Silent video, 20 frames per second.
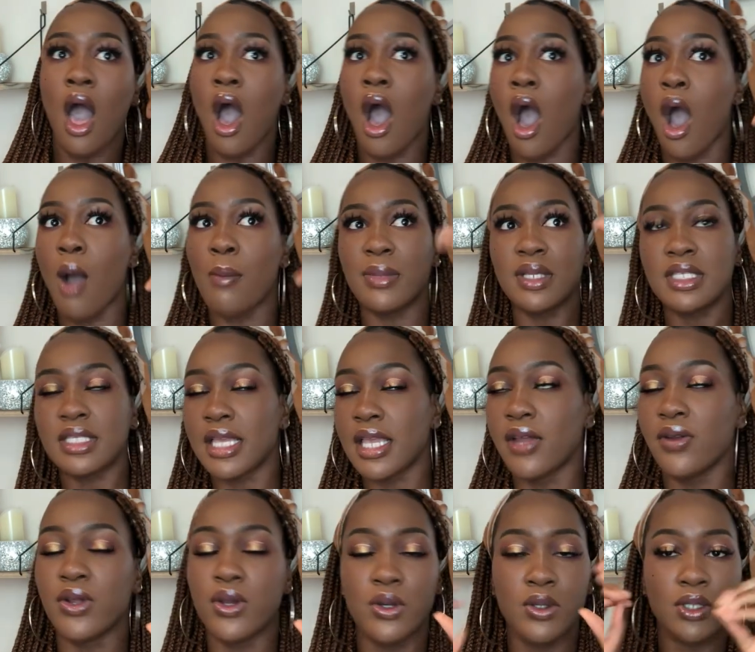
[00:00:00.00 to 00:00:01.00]

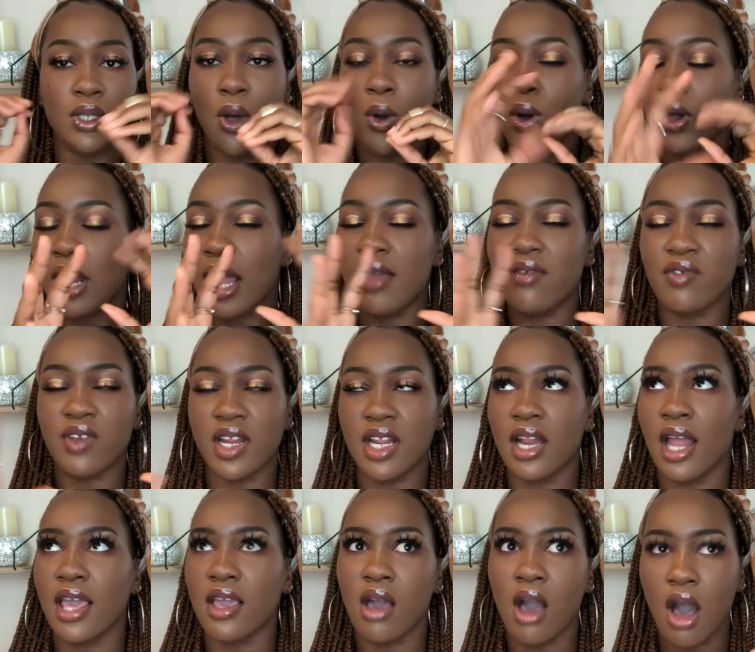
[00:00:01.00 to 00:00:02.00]
materials, all like
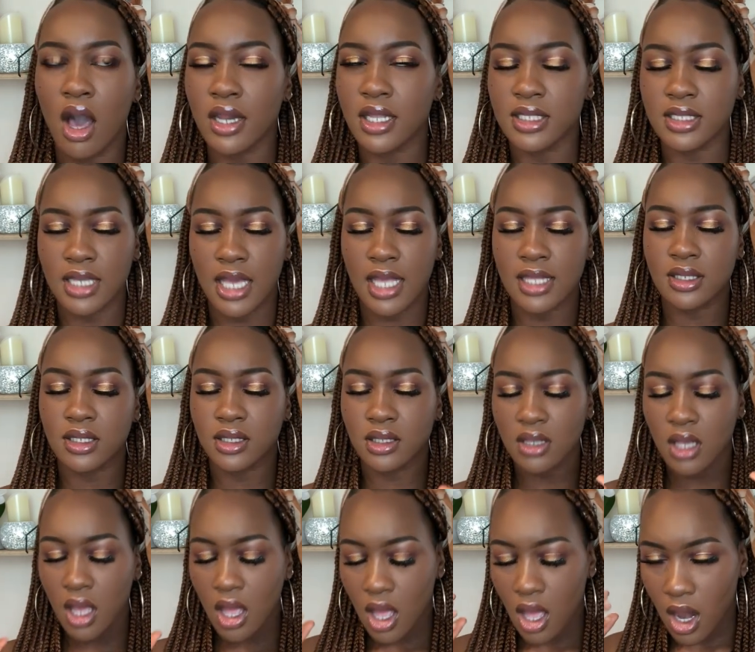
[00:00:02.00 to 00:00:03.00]
really like hard,
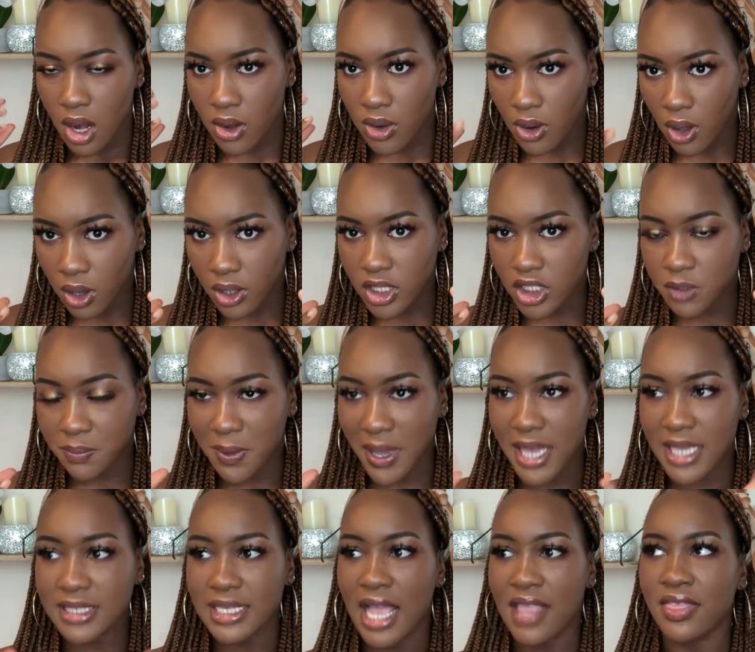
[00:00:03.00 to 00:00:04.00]
intense knowledge
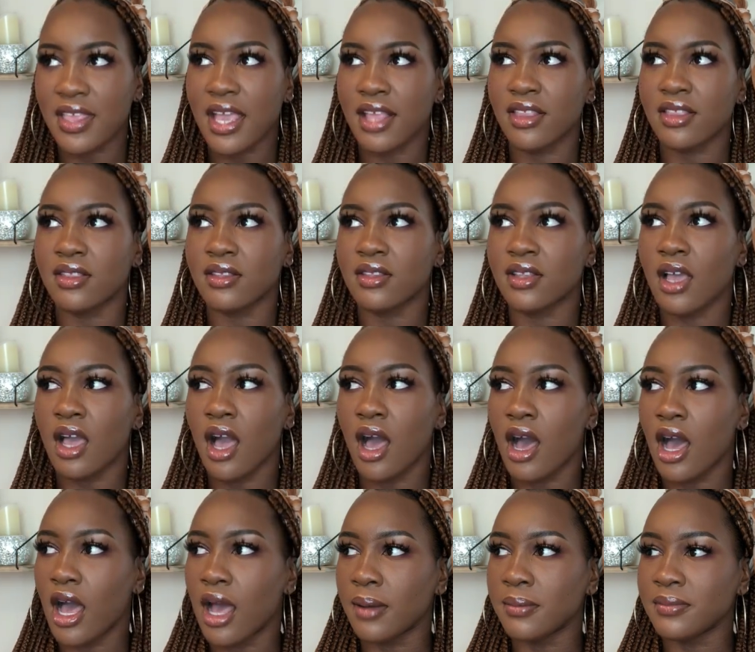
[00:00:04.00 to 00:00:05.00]
base, and
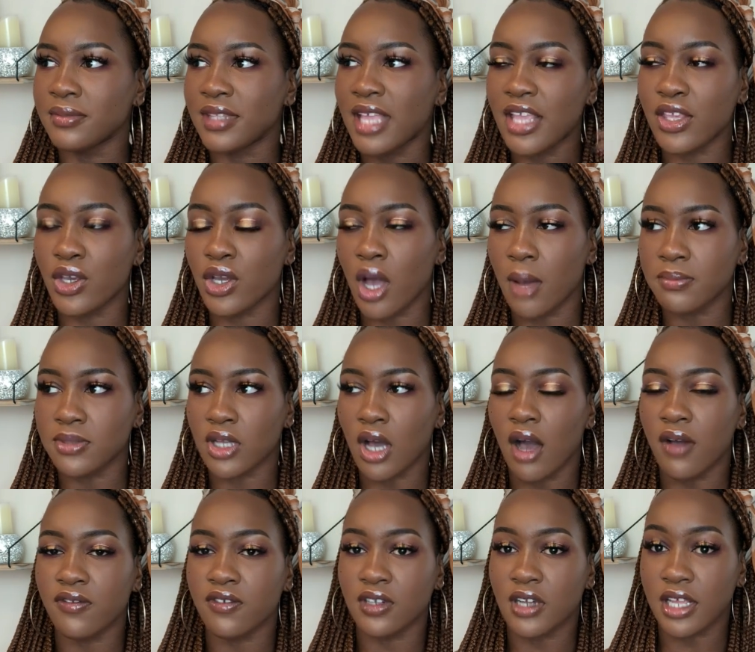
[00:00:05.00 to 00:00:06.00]
then you come to
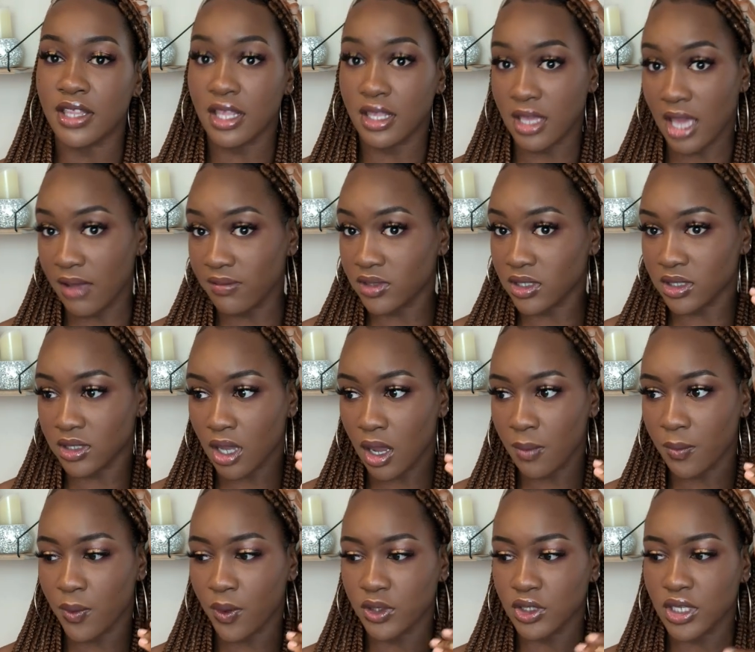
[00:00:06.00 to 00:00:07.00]
afternoon and then you have
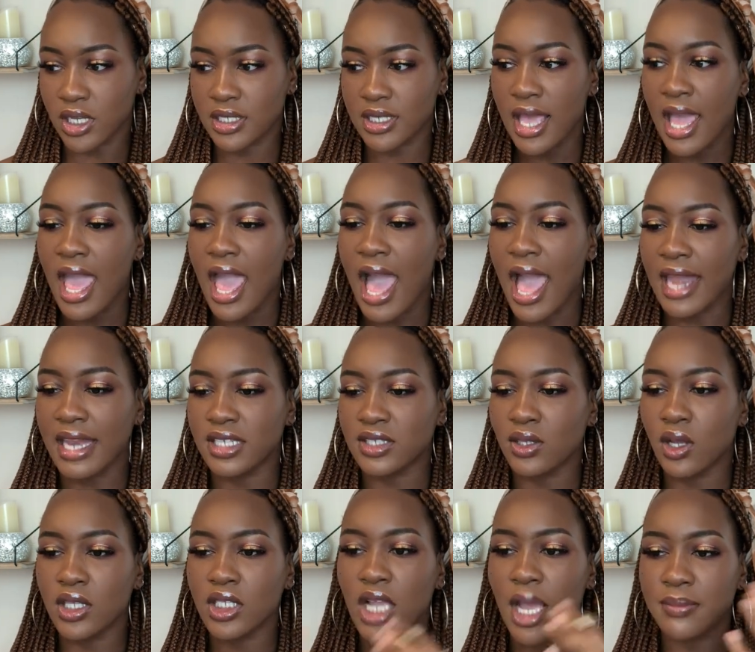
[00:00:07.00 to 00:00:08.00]
design projects. And it's
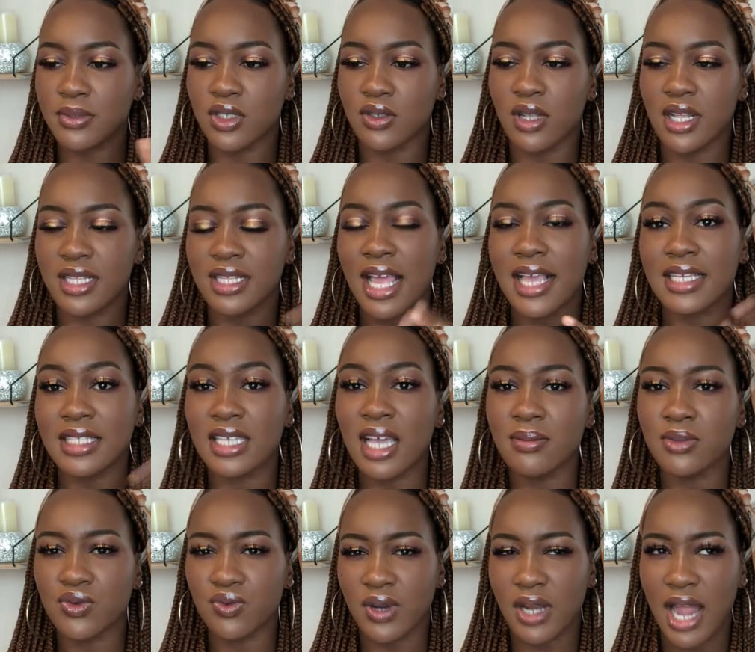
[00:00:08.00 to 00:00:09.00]
not a time to, it's like the
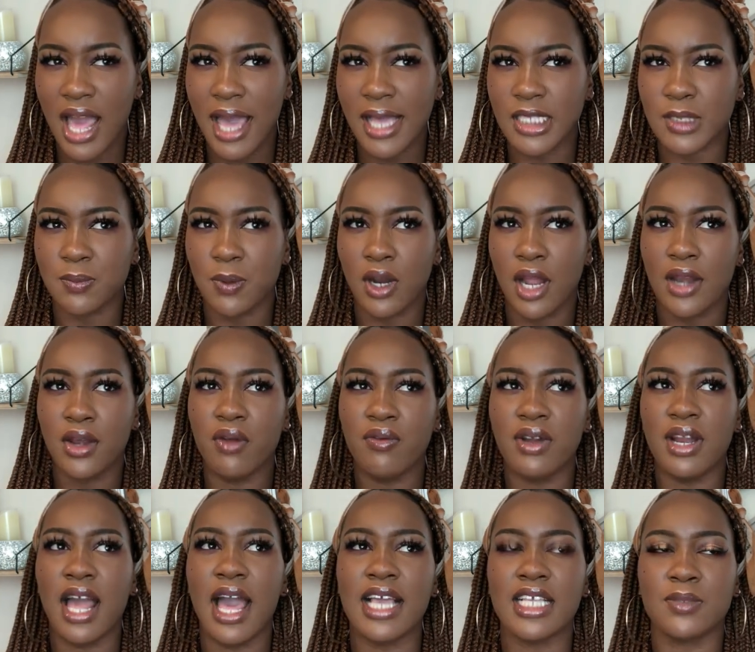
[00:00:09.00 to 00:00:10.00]
time to relax, but like not
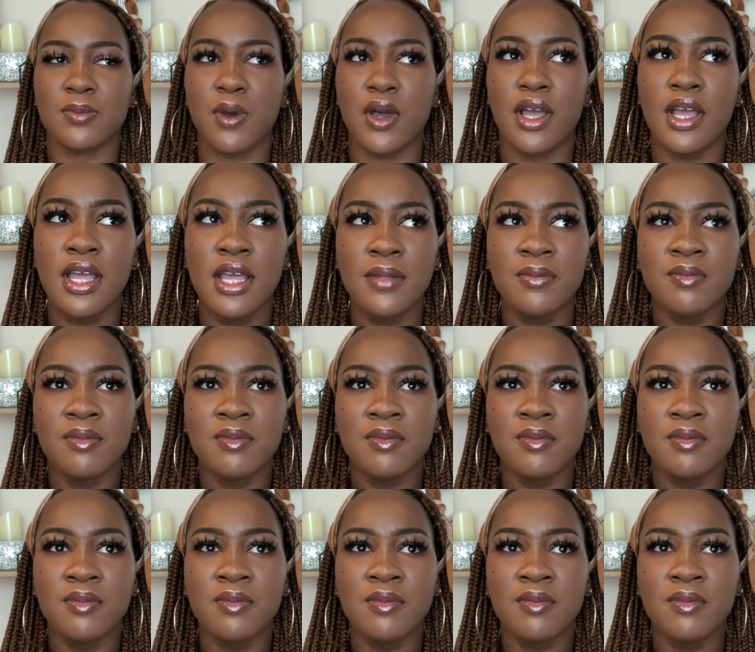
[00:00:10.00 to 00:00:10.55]
relax, but